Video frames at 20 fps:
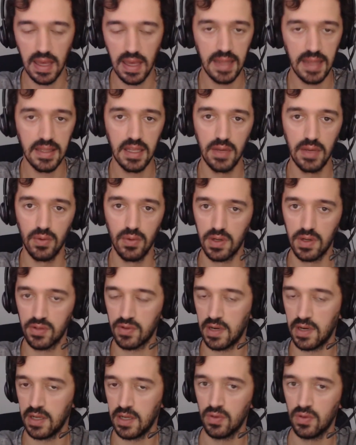and they were
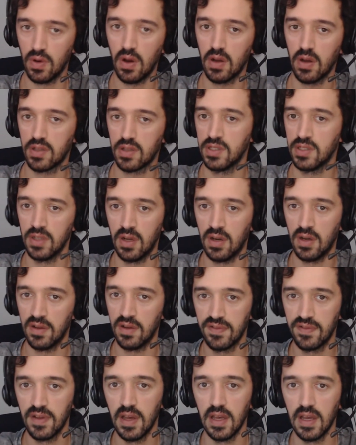trying to auction
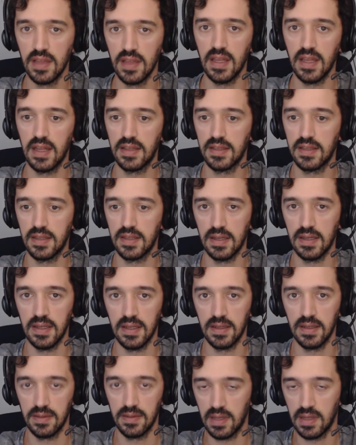off that
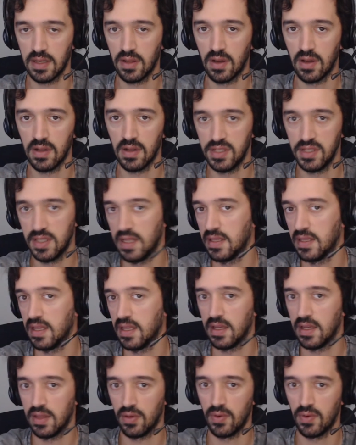technology that
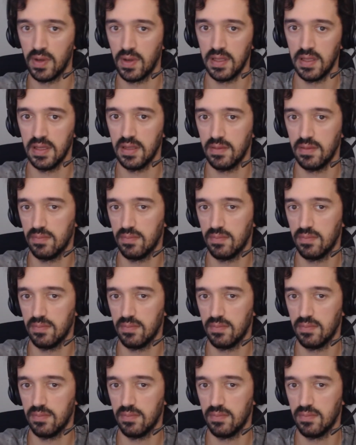they had already